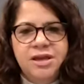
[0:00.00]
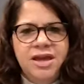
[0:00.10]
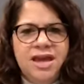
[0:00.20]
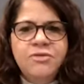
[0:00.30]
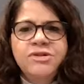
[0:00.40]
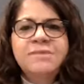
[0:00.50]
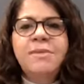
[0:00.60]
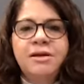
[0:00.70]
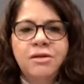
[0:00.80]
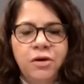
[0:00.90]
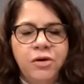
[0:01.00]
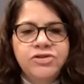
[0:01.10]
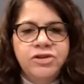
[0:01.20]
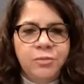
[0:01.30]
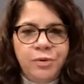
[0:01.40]
And what's a
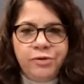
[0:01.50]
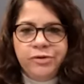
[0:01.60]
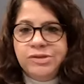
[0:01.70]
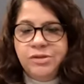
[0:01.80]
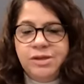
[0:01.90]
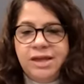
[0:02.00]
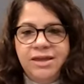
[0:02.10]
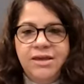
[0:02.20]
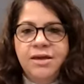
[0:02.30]
biological product? So like